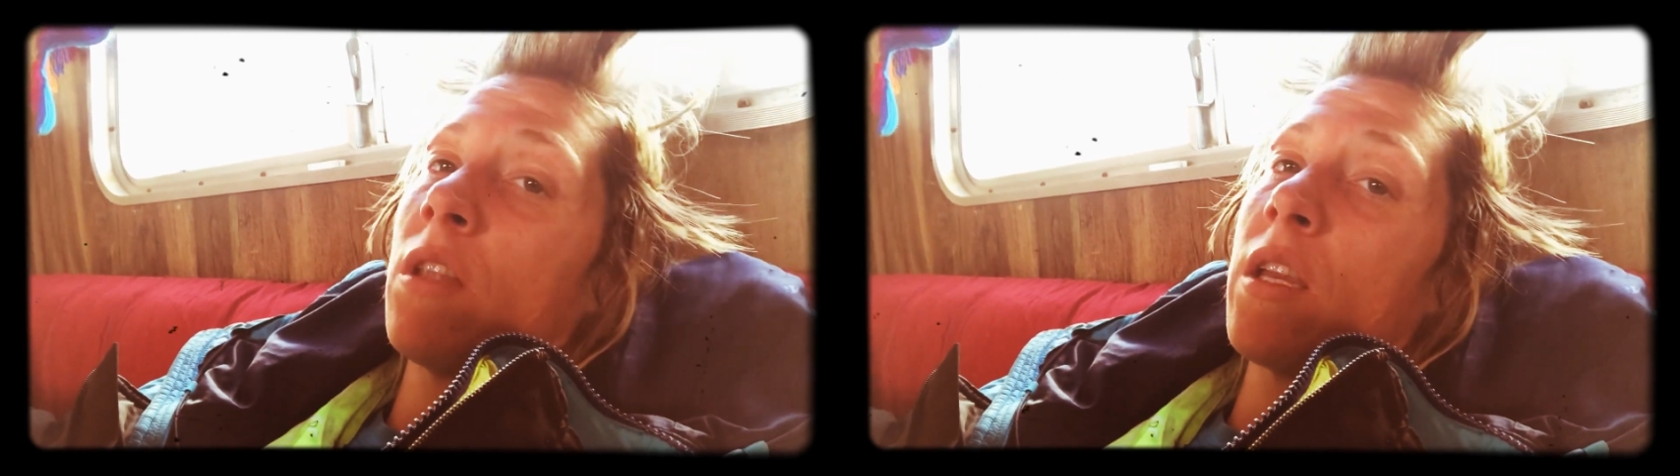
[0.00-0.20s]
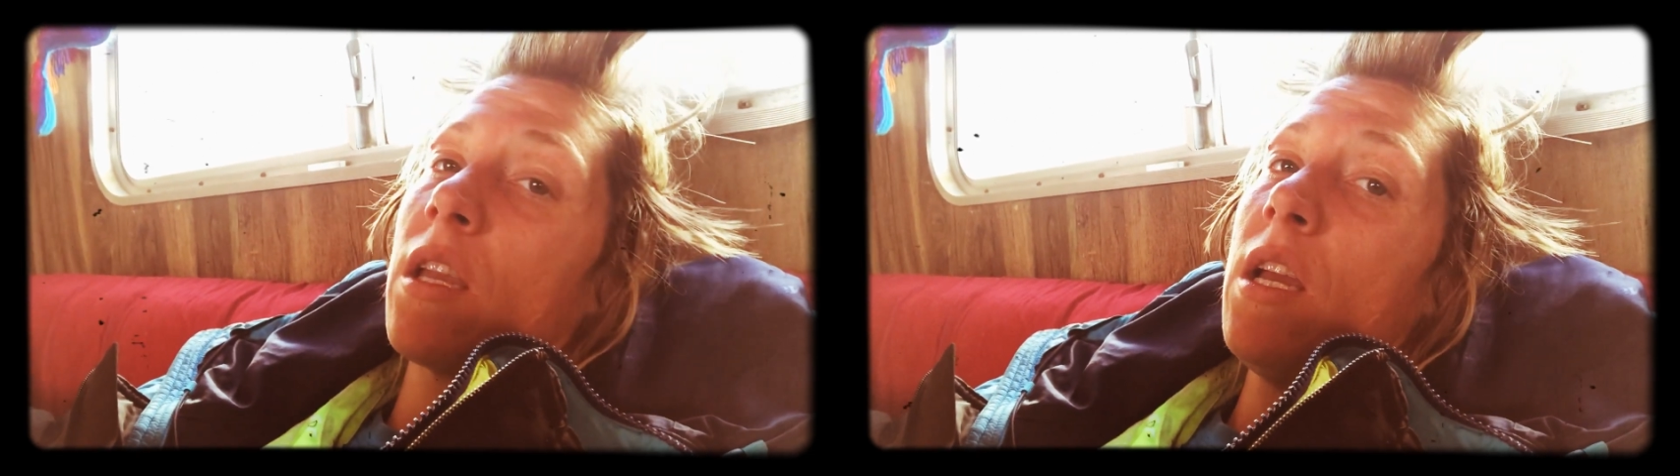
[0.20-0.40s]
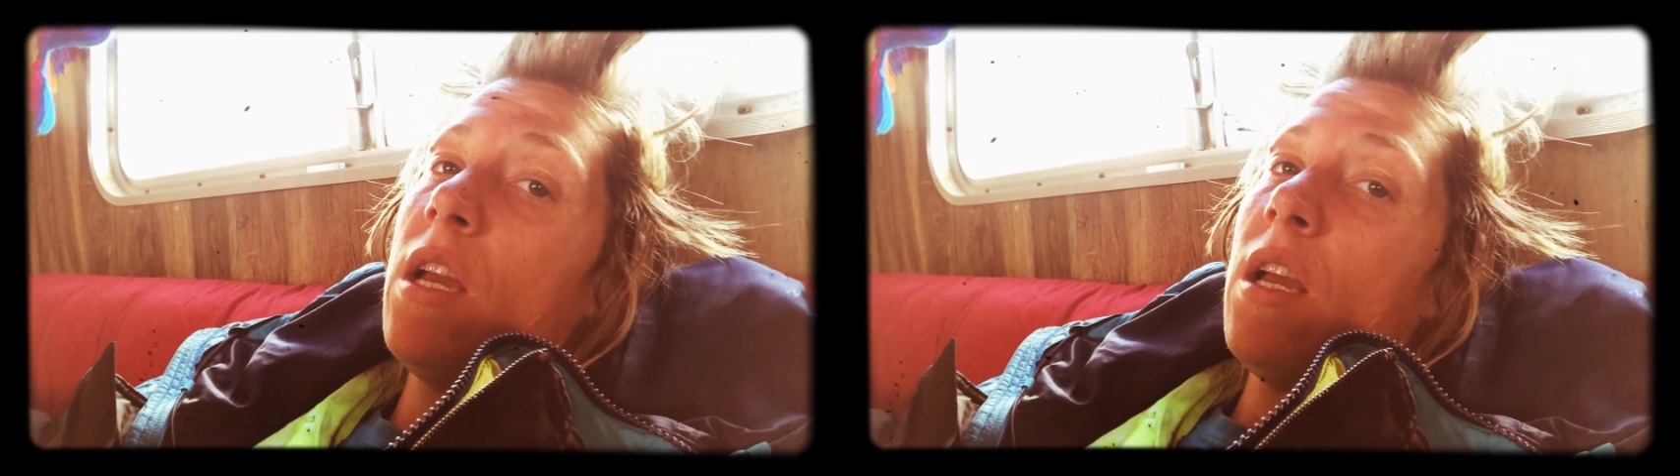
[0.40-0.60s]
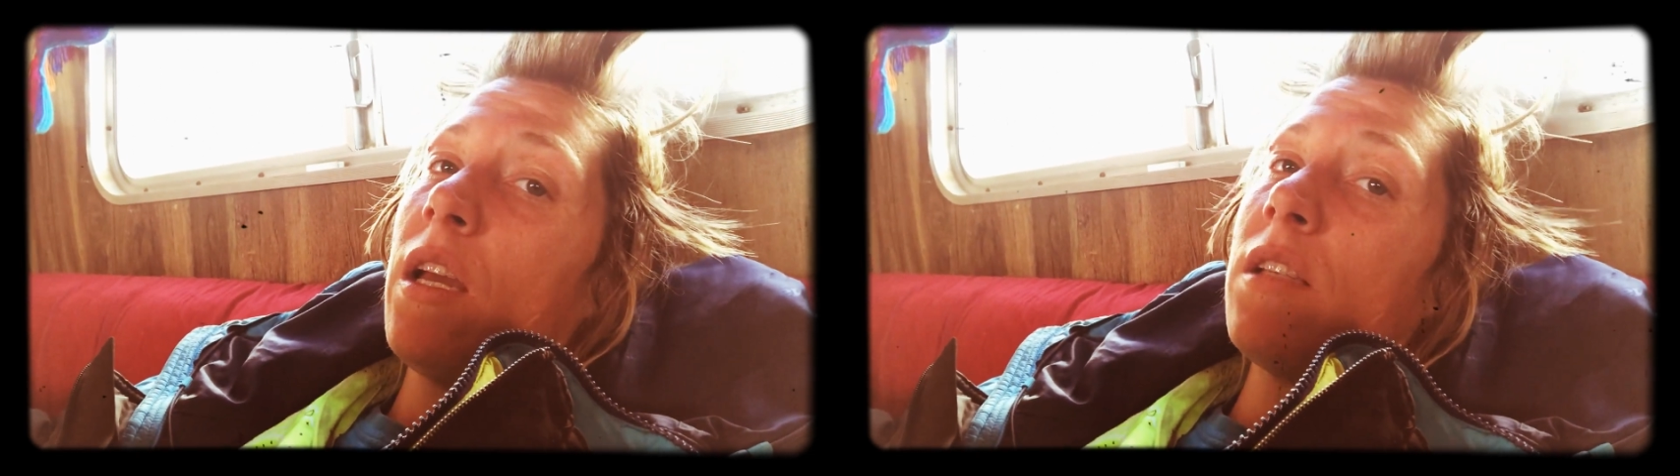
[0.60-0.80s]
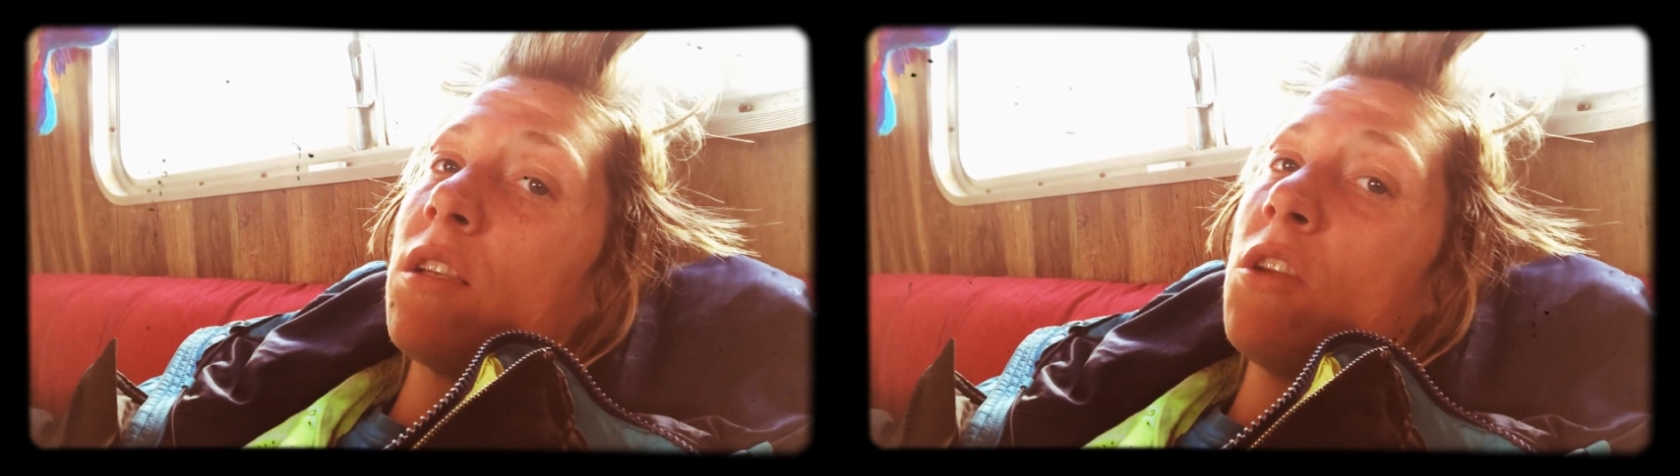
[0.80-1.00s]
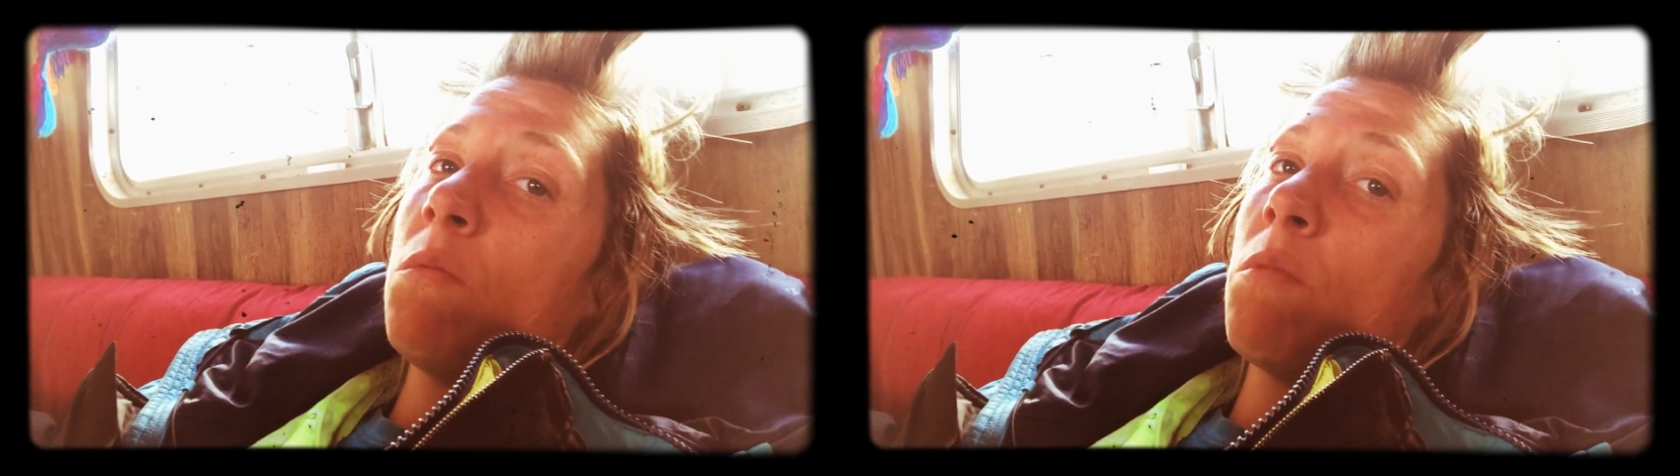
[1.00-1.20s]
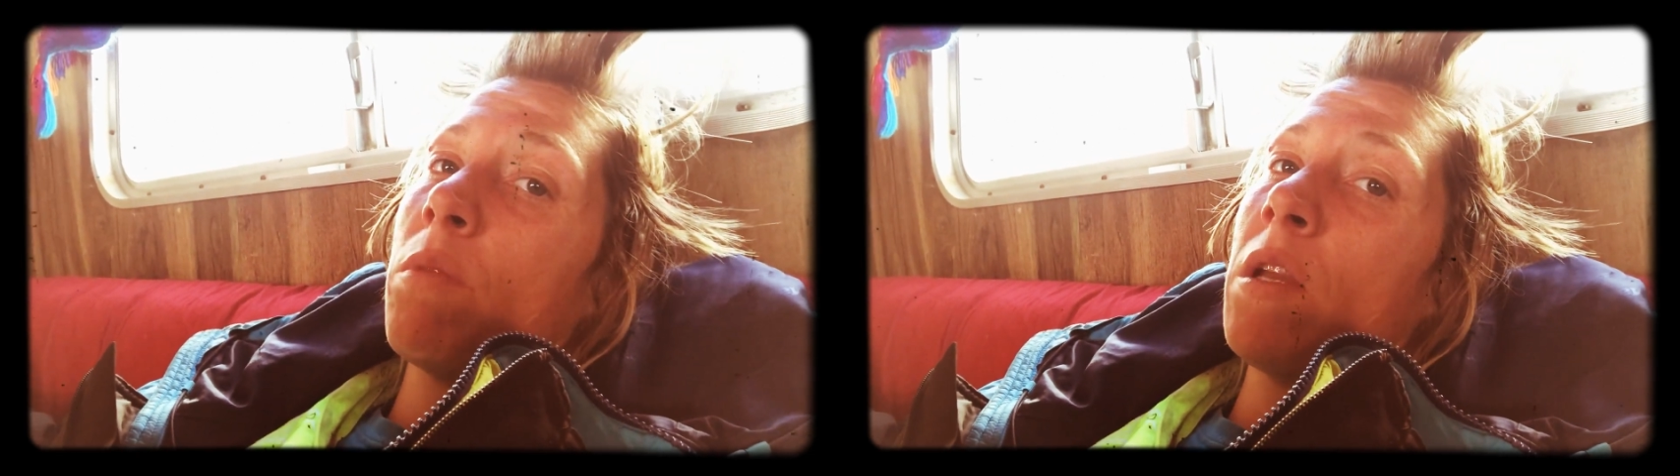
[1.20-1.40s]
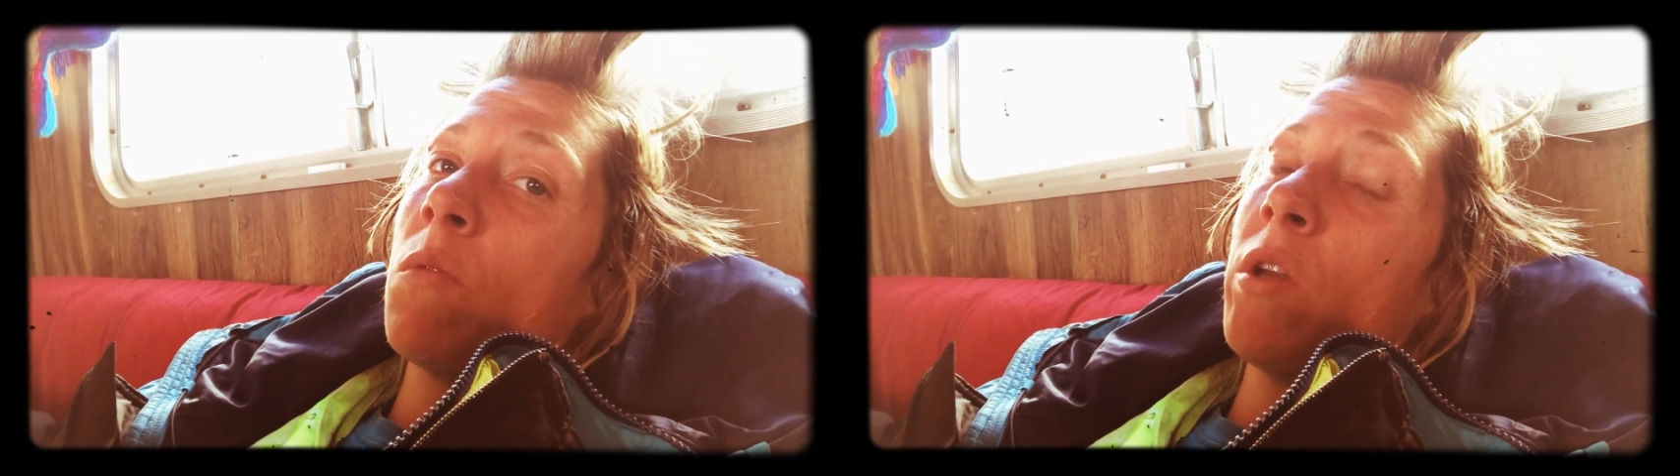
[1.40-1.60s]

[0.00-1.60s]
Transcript: Like, as a human being,